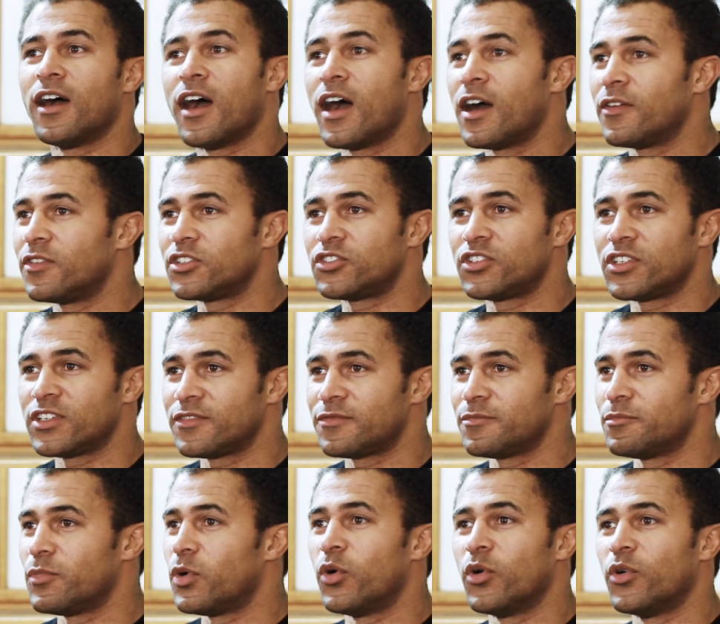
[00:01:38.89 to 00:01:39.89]
I've
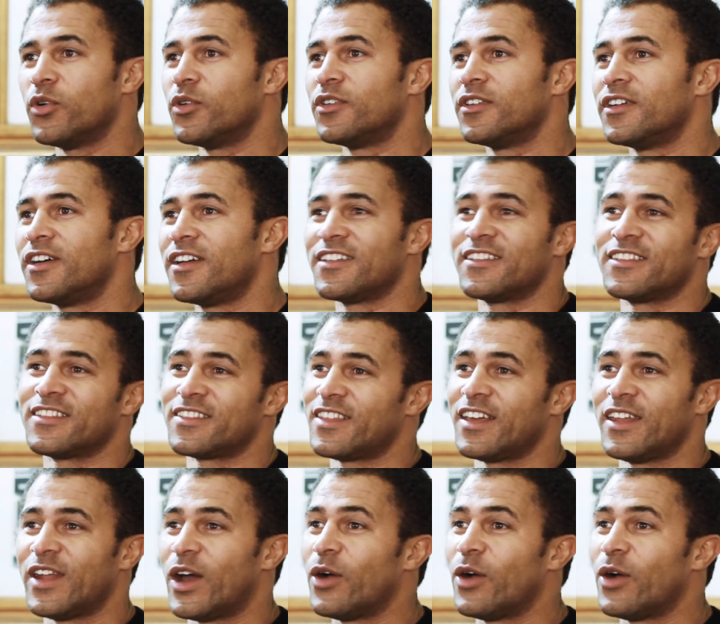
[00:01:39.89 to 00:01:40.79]
achieved more than